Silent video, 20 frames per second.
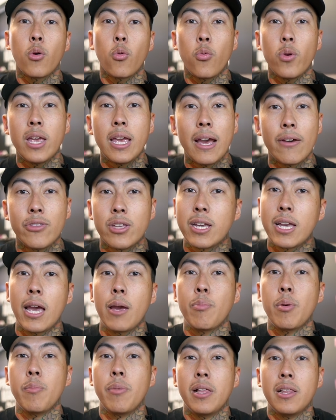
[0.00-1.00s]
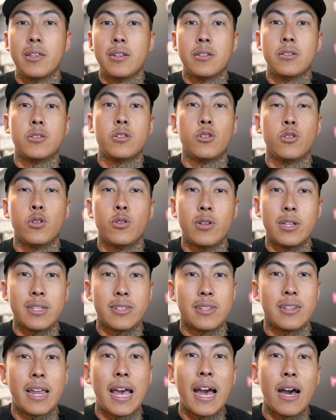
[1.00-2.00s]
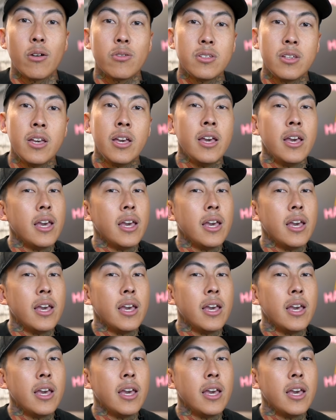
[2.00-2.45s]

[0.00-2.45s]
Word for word: we have the capabilities to do this in-house,